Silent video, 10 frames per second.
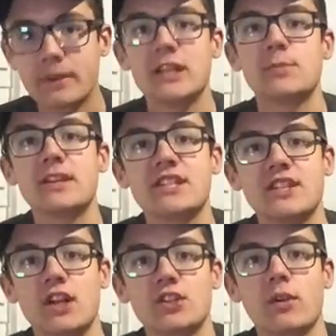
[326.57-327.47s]
but that's because
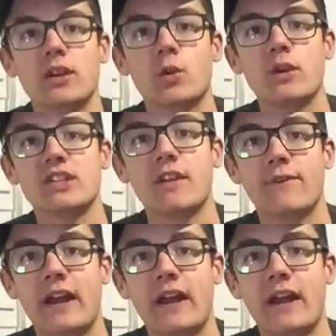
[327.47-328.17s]
he's also on a quest of